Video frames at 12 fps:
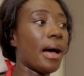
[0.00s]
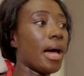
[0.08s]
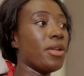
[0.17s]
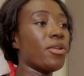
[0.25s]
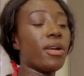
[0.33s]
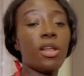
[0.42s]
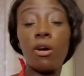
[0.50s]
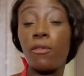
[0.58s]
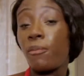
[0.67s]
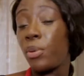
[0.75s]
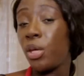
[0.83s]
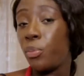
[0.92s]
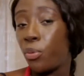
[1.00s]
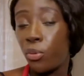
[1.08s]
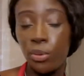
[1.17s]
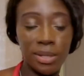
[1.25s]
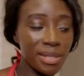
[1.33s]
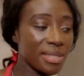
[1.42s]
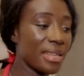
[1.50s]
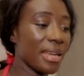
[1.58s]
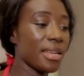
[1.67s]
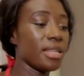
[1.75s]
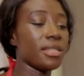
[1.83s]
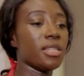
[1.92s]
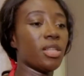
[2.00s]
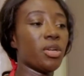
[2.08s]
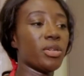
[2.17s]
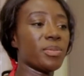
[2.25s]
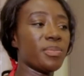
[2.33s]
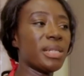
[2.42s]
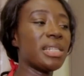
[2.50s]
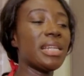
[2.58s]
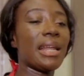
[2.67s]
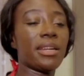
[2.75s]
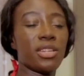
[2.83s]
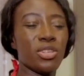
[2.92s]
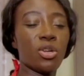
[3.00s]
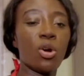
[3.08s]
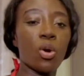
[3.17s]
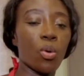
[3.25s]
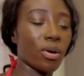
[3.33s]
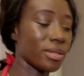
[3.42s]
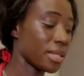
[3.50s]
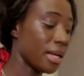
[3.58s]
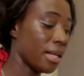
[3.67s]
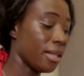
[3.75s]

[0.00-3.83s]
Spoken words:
I know a lot of people these days, especially like the young ones,